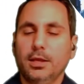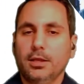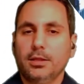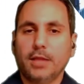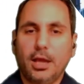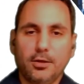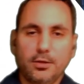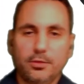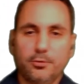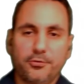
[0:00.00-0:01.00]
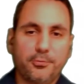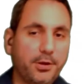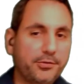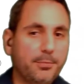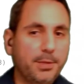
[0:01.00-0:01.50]
Now, there's
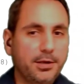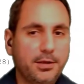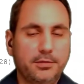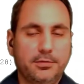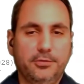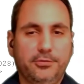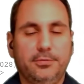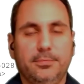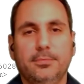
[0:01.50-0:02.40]
ways to mitigate this.